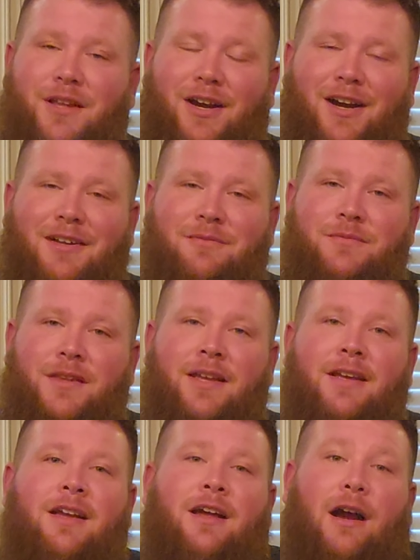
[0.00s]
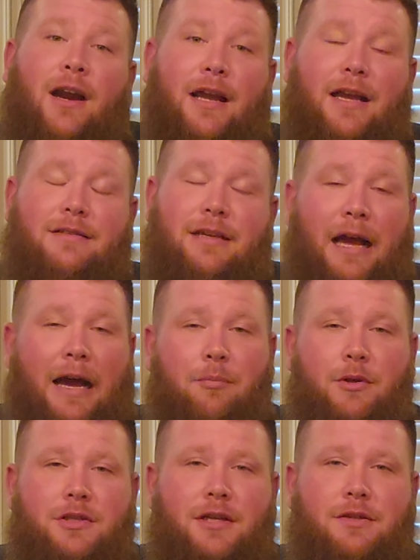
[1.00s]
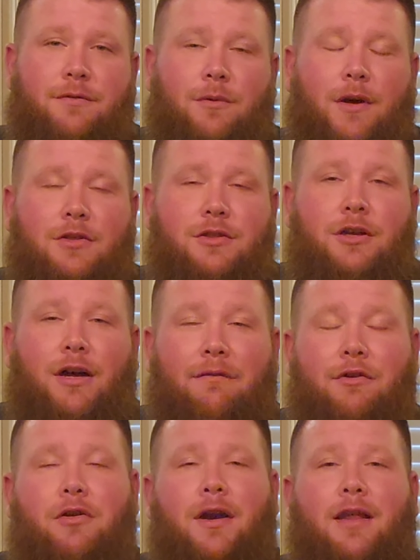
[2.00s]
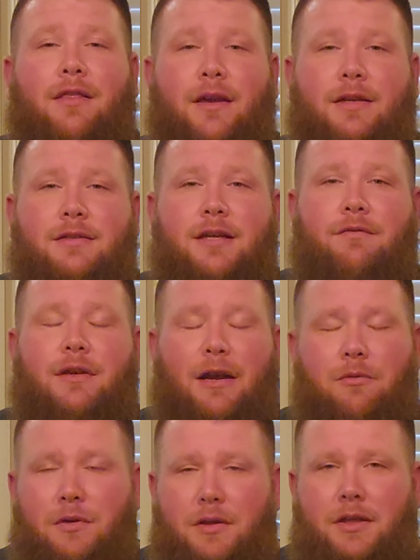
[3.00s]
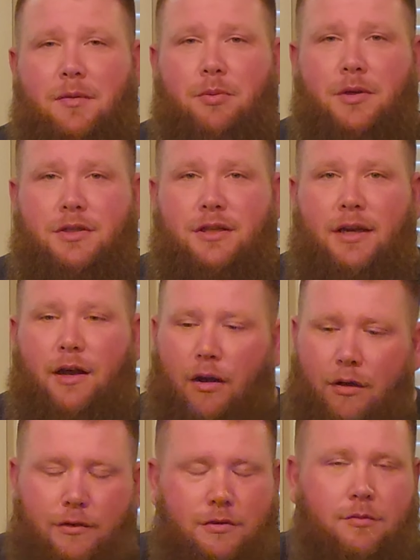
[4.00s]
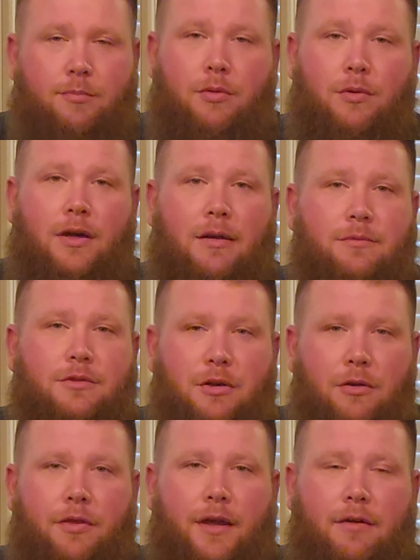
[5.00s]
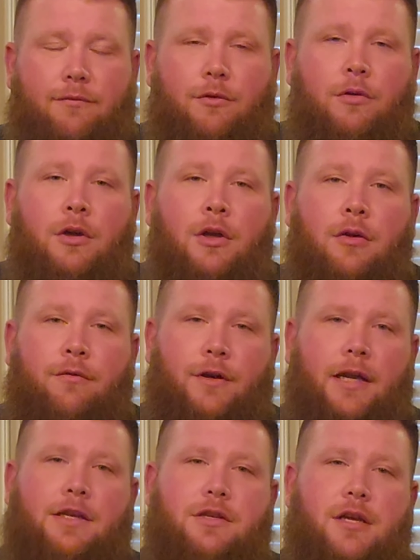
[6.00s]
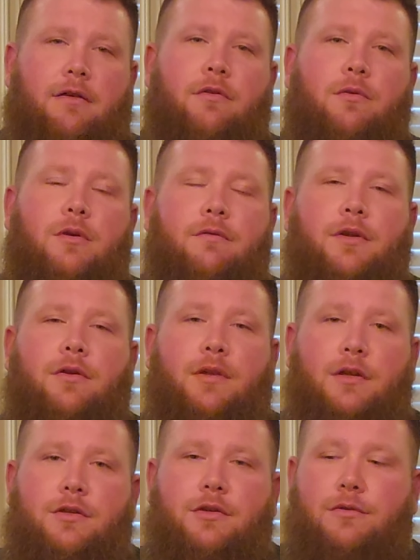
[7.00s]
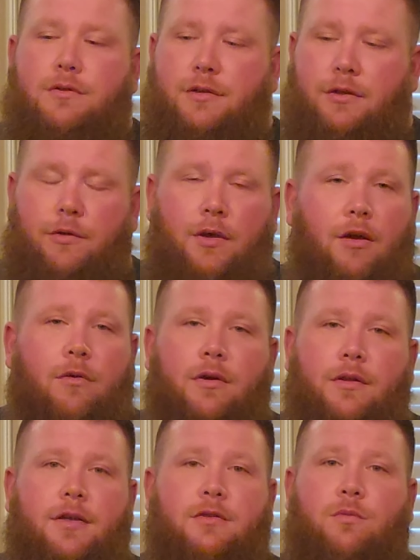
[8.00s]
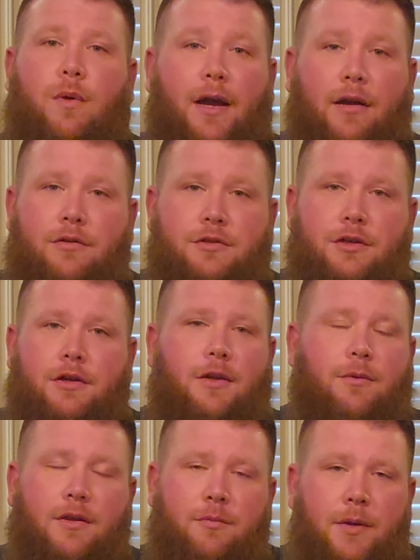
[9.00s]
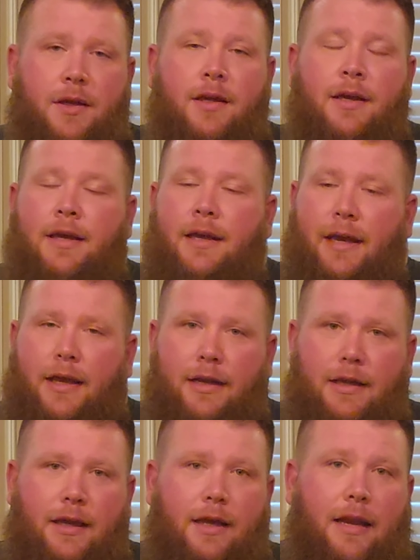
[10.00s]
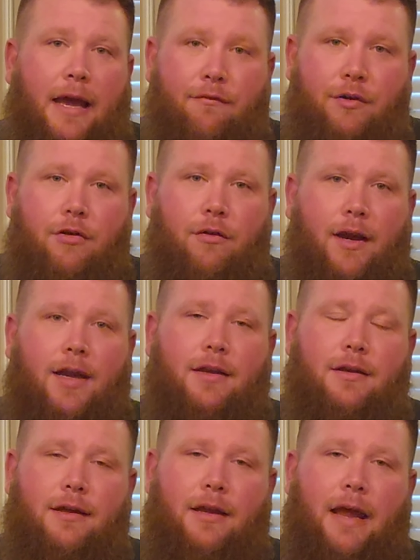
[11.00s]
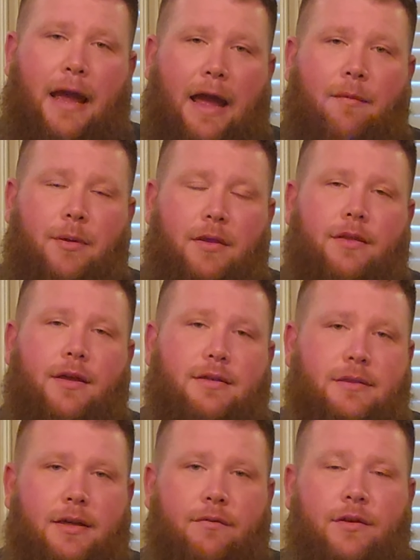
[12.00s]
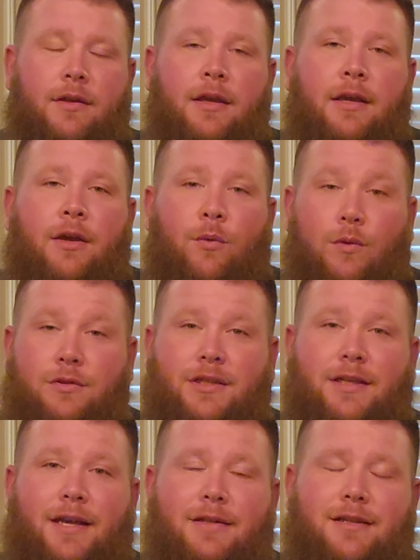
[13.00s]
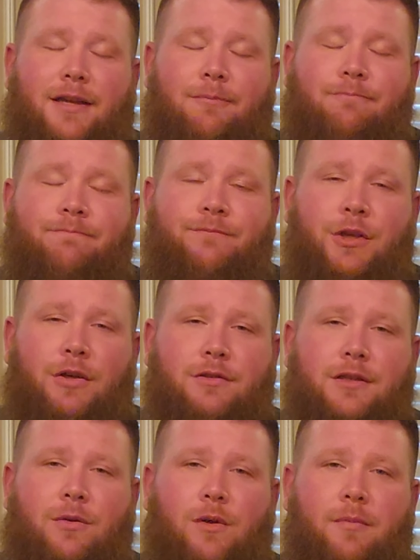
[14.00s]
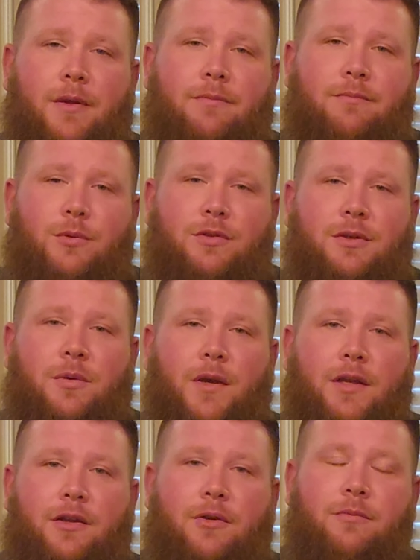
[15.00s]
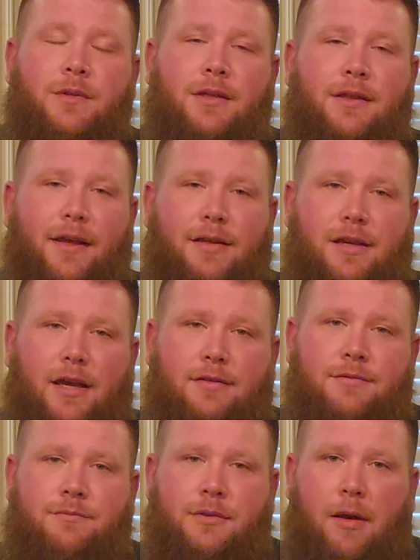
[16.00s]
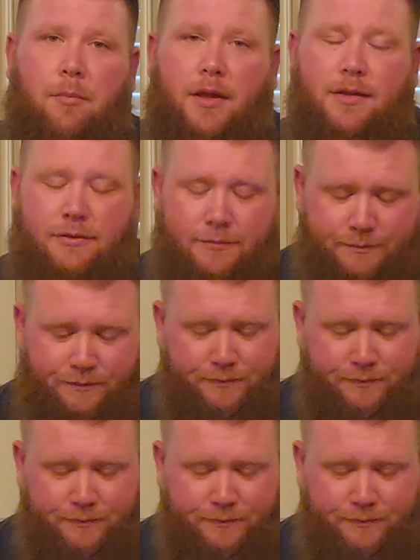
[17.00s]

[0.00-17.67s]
All right? All right, guys. I appreciate you for watching. Y'all have a great Thanksgiving. I really appreciate all the support. I'm so thankful for each and every one of you that choose to go on this wild journey with me. And again, have a great and happy Thanksgiving. We'll see you next time. Y'all stick with me. We'll see what we can do. Thanks, guys. God bless.